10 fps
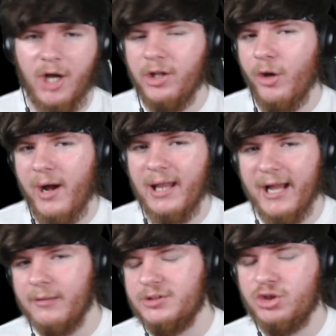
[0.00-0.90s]
Y'all know I
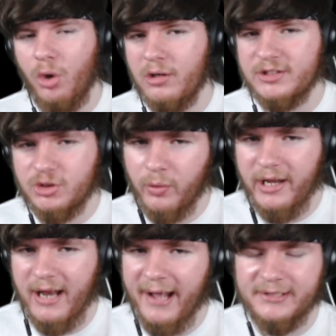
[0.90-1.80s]
like them short,
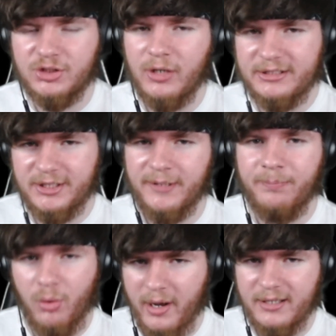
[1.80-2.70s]
sweet, and straight to the
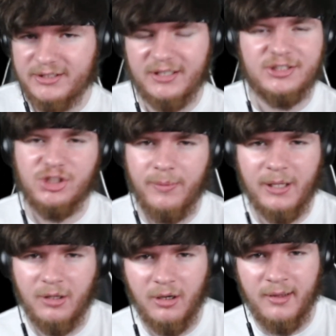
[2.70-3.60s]
point, so this should be
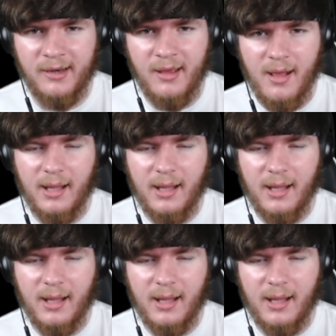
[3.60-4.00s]
good.